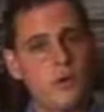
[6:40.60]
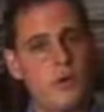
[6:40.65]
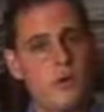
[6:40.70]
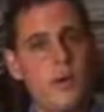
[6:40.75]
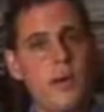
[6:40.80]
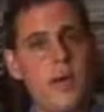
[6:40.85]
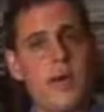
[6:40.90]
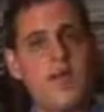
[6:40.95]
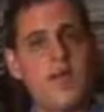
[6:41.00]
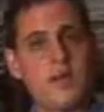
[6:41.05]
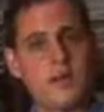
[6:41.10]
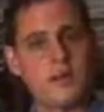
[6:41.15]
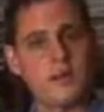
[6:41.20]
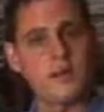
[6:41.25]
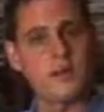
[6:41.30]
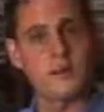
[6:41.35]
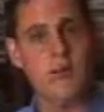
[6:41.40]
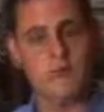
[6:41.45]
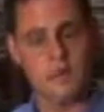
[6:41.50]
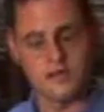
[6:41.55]
and you buy
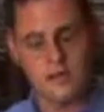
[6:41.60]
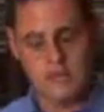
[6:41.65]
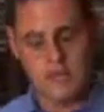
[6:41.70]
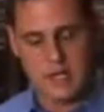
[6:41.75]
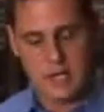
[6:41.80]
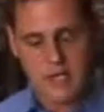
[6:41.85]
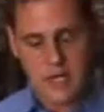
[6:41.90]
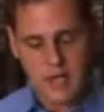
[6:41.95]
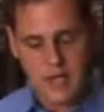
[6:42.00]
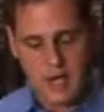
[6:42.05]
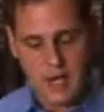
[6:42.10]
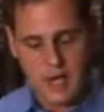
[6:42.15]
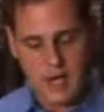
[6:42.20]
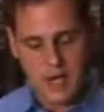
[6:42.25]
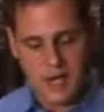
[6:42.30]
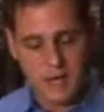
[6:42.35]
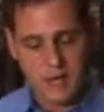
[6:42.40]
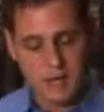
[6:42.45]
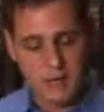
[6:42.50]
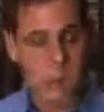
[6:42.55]
vegetables,
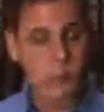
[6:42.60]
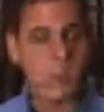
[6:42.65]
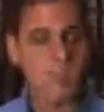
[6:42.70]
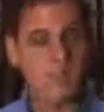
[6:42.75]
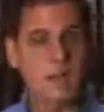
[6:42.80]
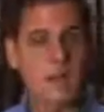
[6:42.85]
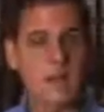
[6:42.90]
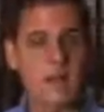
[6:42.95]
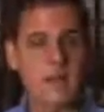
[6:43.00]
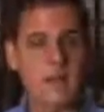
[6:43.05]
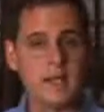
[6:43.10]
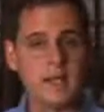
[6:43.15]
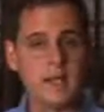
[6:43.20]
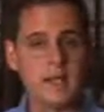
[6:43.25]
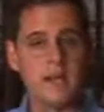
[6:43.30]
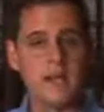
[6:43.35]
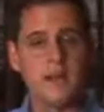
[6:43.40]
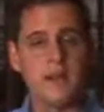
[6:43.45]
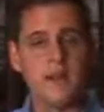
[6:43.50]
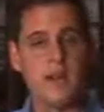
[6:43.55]

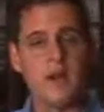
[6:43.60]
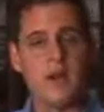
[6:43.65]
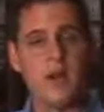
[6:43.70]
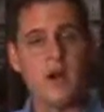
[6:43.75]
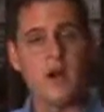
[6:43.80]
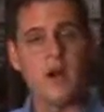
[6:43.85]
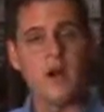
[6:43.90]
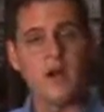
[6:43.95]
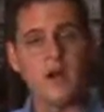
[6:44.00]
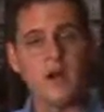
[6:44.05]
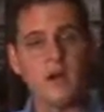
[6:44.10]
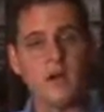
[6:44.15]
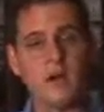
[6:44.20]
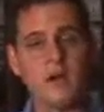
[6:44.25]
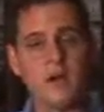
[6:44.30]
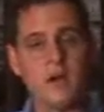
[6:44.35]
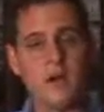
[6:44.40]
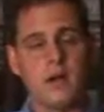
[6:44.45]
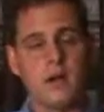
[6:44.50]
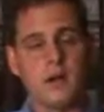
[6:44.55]
unfortunately, they
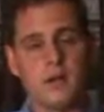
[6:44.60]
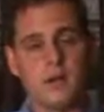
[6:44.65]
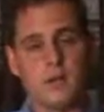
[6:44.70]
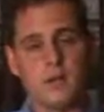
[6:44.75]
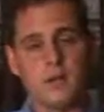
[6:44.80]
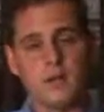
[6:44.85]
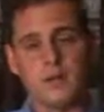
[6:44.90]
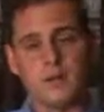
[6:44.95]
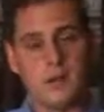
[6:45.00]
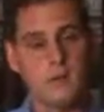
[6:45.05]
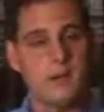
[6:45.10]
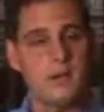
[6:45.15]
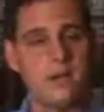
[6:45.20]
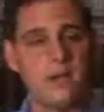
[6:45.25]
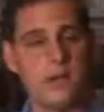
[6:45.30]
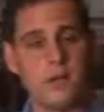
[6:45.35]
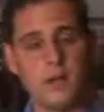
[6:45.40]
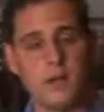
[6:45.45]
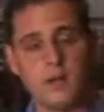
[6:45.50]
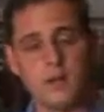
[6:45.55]
are
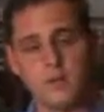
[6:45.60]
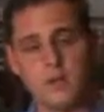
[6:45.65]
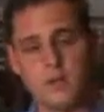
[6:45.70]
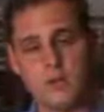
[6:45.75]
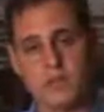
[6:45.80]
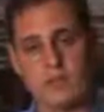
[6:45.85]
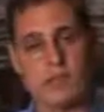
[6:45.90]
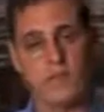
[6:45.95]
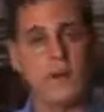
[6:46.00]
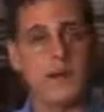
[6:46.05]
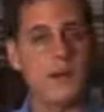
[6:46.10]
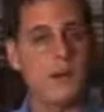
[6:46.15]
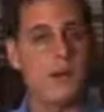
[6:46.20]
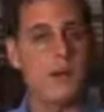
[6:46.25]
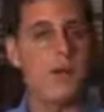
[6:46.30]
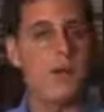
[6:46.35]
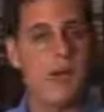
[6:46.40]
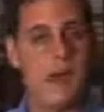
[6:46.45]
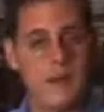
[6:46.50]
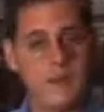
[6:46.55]
treated or sprayed
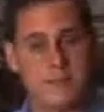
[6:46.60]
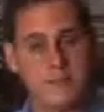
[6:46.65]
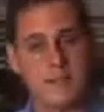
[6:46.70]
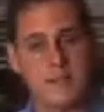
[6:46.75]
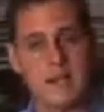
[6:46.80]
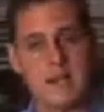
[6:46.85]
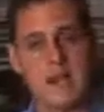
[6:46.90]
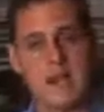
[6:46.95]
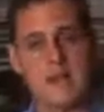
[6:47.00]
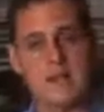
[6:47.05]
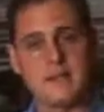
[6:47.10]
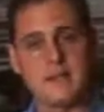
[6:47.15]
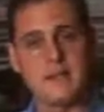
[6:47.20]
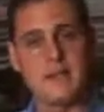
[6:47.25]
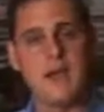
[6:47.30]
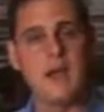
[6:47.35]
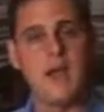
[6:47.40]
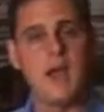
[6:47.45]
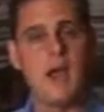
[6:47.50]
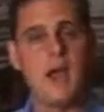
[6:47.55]
with
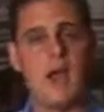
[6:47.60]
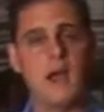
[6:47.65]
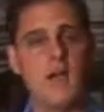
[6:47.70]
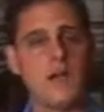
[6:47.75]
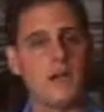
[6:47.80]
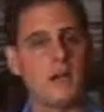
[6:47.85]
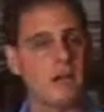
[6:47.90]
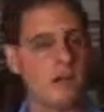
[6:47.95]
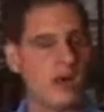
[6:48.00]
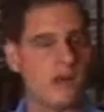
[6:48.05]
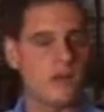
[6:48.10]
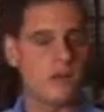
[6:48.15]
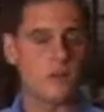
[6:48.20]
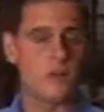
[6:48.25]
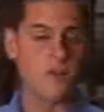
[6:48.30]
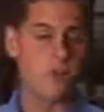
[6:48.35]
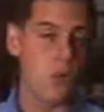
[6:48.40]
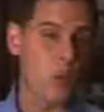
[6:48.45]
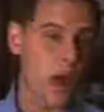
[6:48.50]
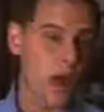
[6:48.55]
pesticides, and they're
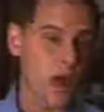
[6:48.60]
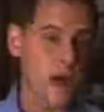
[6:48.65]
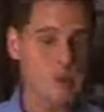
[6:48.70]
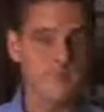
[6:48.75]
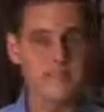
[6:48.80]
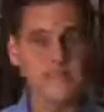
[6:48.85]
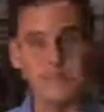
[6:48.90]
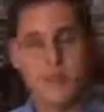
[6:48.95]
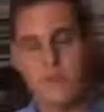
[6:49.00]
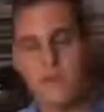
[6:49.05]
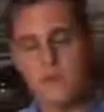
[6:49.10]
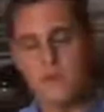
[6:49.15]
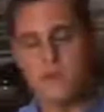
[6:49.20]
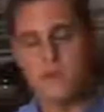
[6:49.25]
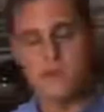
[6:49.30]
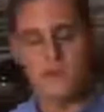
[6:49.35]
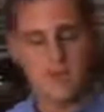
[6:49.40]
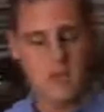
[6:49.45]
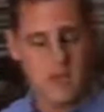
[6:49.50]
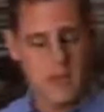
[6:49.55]
covered with wax, some of
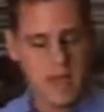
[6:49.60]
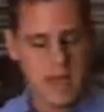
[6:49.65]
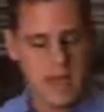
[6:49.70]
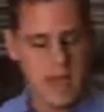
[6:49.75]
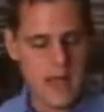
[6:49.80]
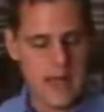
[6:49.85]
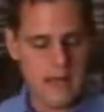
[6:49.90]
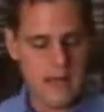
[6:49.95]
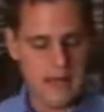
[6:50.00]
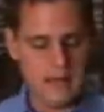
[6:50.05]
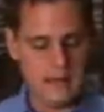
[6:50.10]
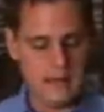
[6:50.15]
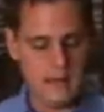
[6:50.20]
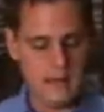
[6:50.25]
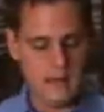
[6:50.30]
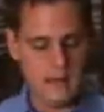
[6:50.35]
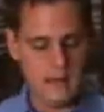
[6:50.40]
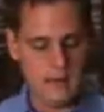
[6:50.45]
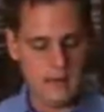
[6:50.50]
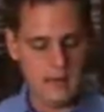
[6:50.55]
them. And